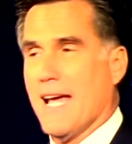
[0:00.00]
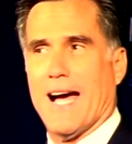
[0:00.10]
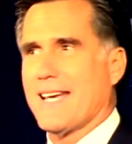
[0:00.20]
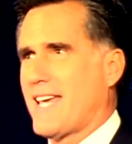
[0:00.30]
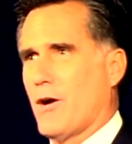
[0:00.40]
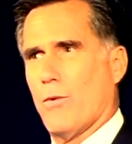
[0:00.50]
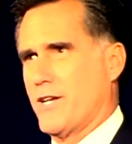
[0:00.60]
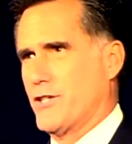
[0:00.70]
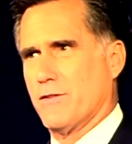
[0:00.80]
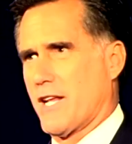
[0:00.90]
I can't wait
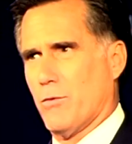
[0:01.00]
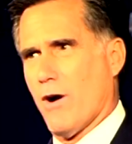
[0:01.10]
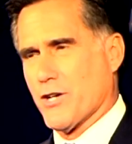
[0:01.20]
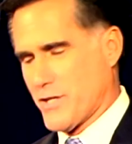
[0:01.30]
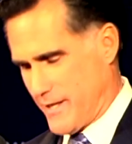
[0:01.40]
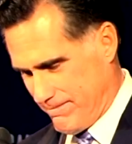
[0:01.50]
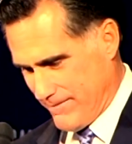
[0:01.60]
to do that in Washington.